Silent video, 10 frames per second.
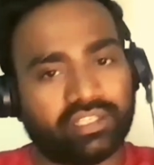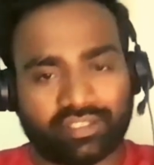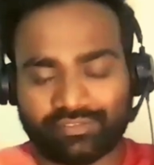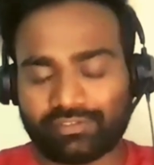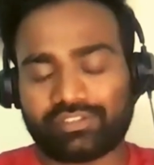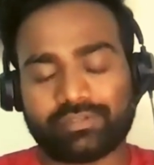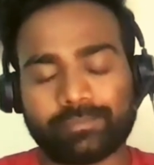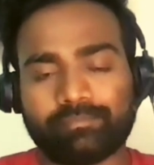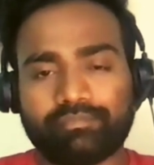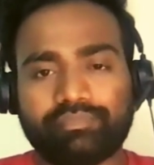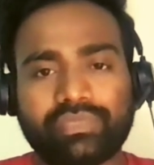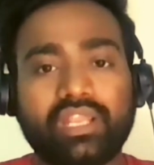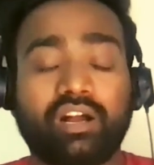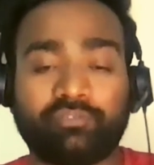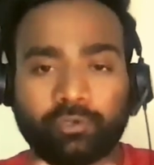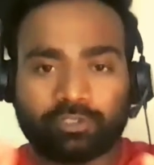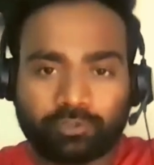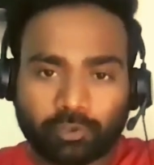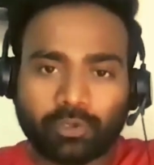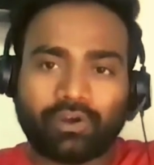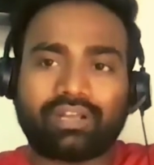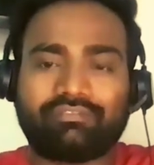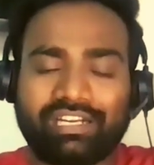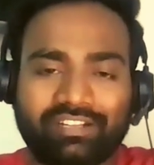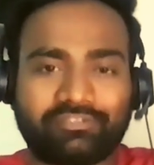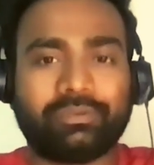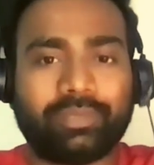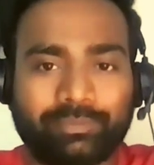interviews. Of course, you are wonderful